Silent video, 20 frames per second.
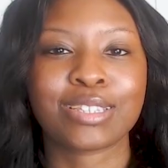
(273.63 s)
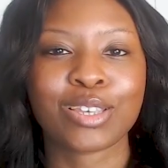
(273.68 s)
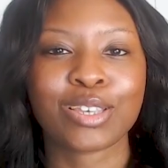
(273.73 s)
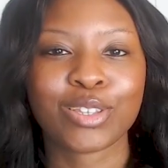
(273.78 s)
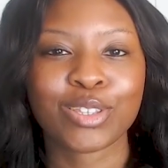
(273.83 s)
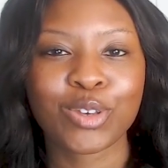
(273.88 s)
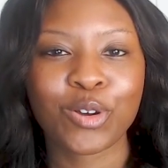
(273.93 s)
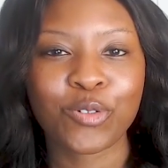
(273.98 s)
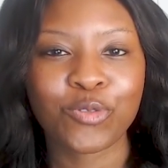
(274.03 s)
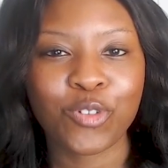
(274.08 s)

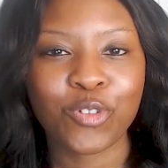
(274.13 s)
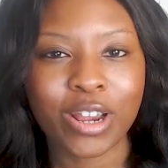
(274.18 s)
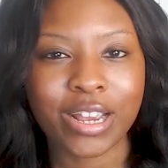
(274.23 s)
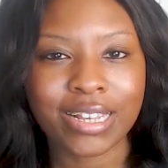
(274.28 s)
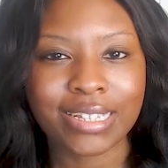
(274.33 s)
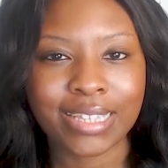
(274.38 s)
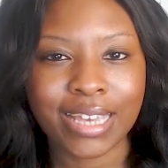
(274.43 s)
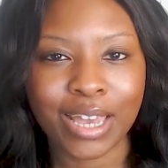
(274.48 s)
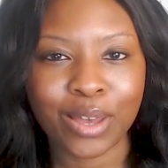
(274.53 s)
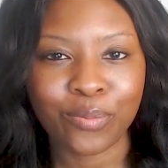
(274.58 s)
So for
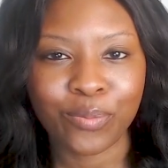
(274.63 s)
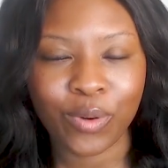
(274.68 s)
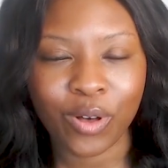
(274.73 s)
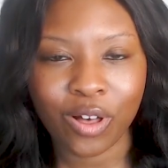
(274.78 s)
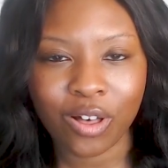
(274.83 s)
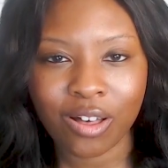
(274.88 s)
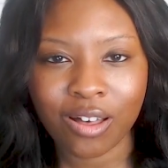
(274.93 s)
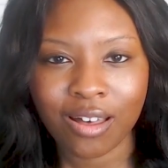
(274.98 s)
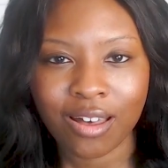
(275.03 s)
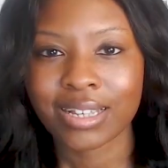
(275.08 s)

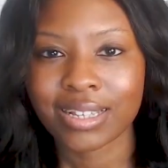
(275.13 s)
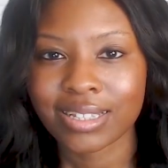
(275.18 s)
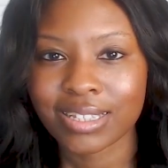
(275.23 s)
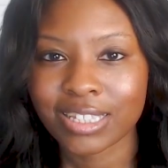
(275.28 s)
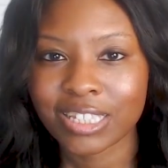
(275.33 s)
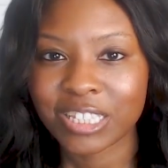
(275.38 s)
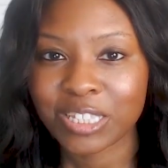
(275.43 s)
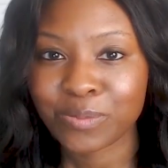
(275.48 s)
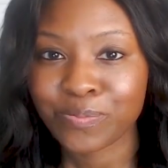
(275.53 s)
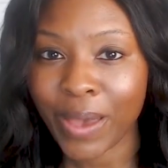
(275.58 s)
example,
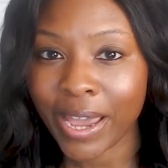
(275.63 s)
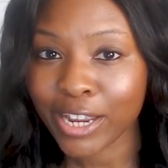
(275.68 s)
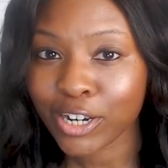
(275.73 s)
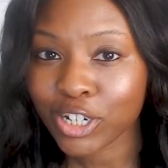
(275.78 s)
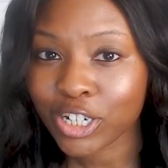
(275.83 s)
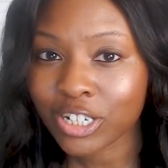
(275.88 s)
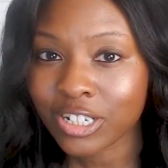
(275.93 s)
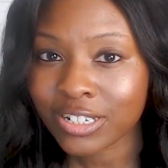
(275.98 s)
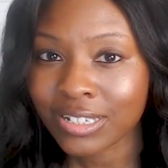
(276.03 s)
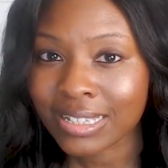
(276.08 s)

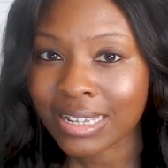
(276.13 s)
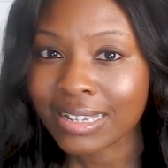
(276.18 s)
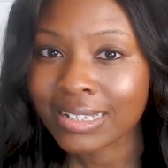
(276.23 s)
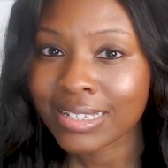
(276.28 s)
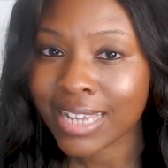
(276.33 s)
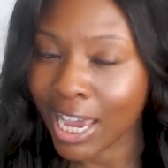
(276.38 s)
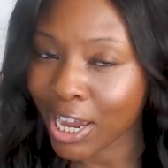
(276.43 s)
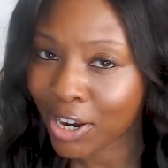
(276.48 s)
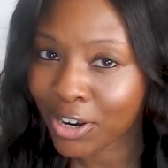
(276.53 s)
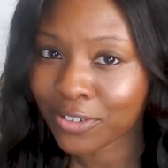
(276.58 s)
spiders
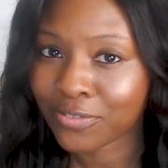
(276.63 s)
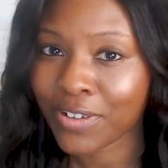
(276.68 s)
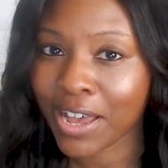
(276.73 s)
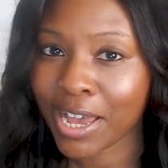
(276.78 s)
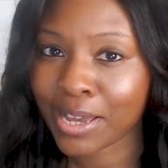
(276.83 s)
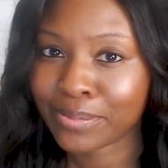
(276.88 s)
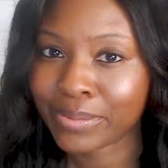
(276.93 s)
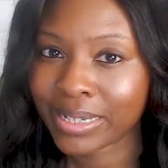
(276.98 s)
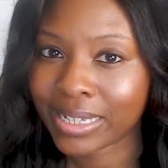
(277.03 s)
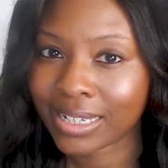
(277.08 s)

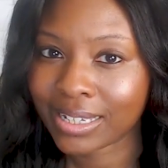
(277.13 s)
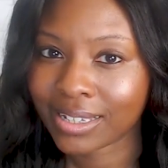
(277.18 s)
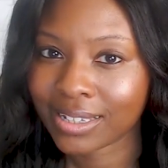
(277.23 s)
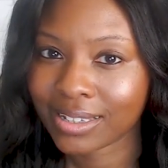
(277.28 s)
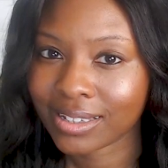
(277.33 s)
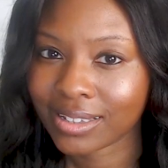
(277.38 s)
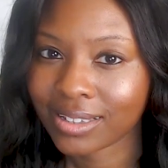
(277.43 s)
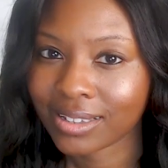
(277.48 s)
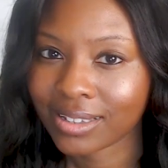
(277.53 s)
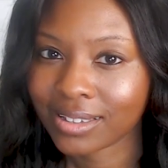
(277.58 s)
terrify me.
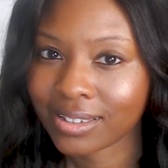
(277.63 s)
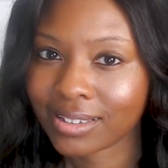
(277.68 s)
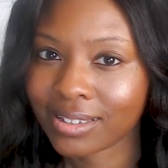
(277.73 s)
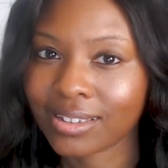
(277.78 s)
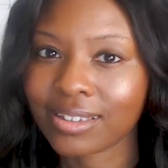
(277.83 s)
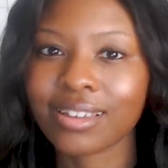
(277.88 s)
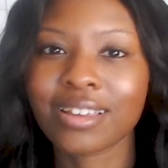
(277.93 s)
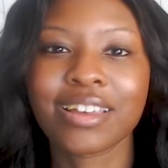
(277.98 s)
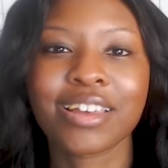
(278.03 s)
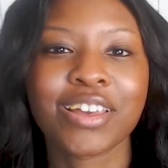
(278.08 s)

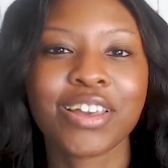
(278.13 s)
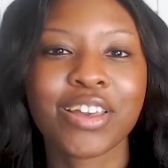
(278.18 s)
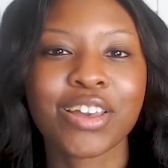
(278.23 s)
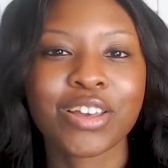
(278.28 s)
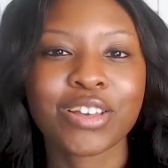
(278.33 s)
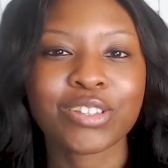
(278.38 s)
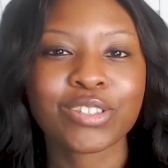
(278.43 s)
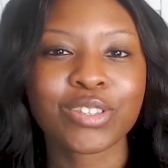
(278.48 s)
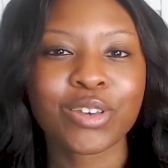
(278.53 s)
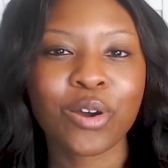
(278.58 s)

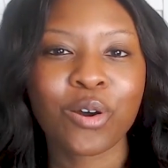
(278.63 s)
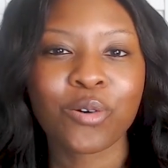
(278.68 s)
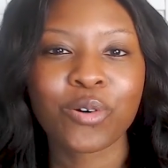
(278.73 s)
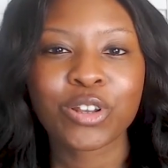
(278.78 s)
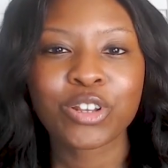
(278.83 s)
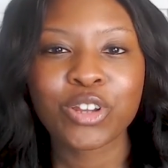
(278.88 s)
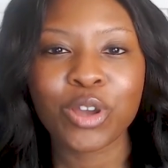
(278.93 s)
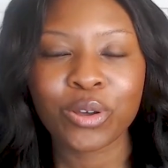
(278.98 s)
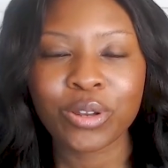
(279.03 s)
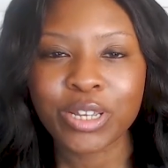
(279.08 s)
So
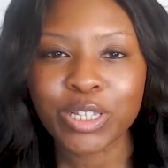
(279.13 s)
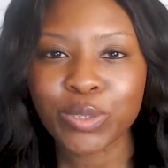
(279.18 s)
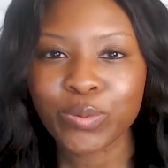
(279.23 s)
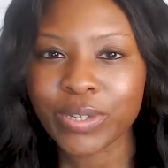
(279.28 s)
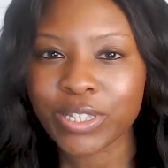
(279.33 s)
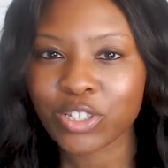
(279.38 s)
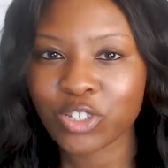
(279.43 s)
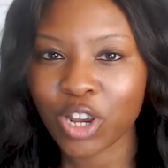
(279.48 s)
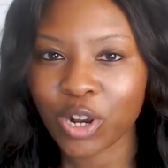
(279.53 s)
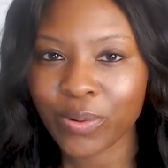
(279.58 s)
notice we
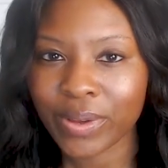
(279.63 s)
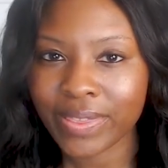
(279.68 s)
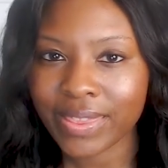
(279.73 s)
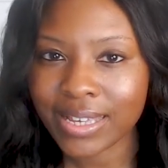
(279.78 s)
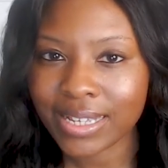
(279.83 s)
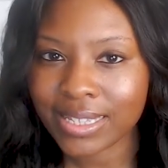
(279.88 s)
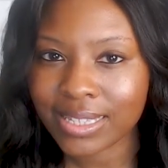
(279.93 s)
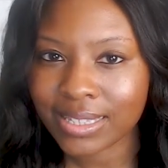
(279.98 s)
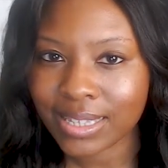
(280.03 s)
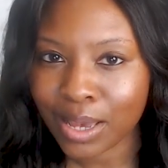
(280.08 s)
start with the
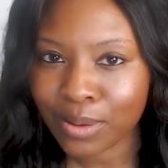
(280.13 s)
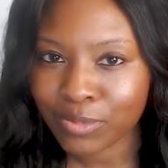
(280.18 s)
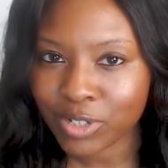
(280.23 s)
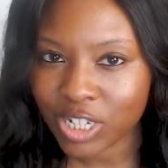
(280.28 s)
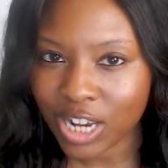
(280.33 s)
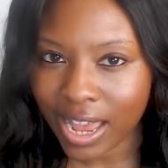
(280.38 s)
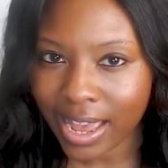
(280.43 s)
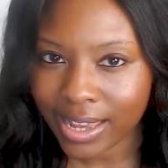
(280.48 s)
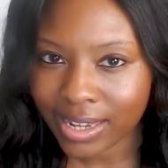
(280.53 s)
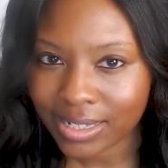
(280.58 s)

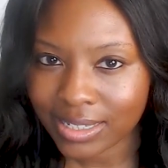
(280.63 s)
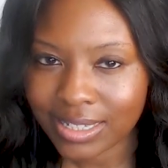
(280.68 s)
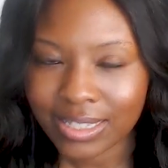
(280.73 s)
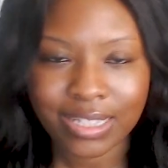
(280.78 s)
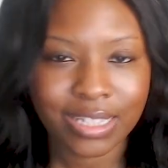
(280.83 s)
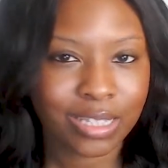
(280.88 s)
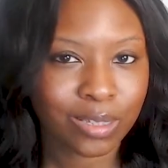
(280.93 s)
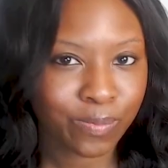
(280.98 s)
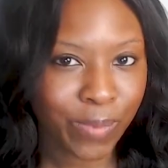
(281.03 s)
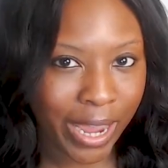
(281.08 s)
subject,
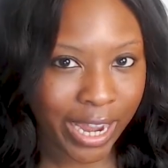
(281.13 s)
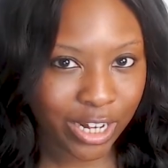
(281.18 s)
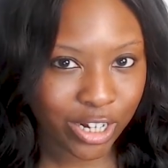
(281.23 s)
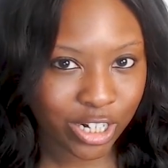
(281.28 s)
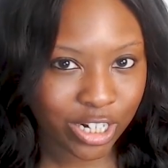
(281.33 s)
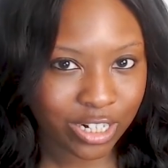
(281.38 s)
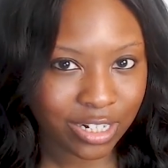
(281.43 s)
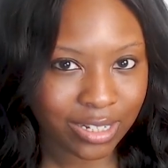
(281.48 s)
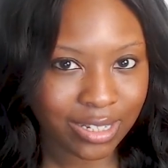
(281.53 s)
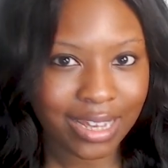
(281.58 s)

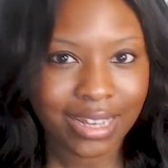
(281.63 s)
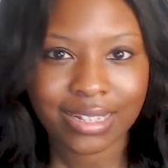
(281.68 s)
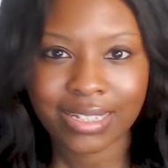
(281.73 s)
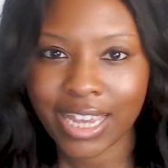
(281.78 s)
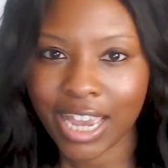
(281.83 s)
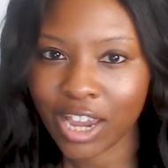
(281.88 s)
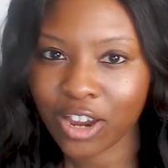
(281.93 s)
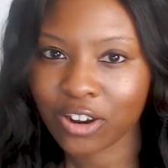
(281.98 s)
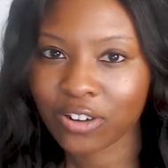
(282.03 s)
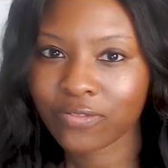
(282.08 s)
spiders
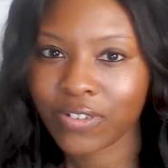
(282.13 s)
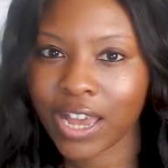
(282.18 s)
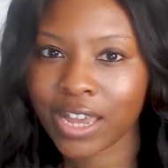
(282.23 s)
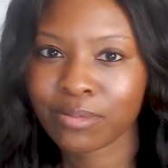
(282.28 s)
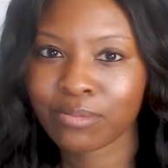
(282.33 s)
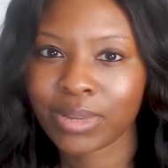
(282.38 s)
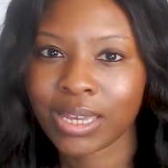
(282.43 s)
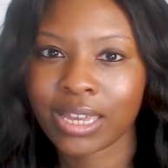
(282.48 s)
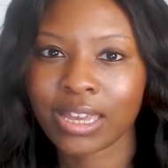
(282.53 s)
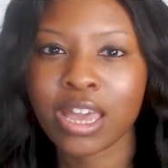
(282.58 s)
terrify
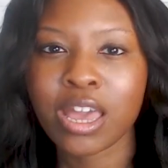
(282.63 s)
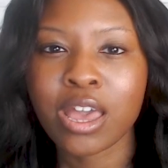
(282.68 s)
me.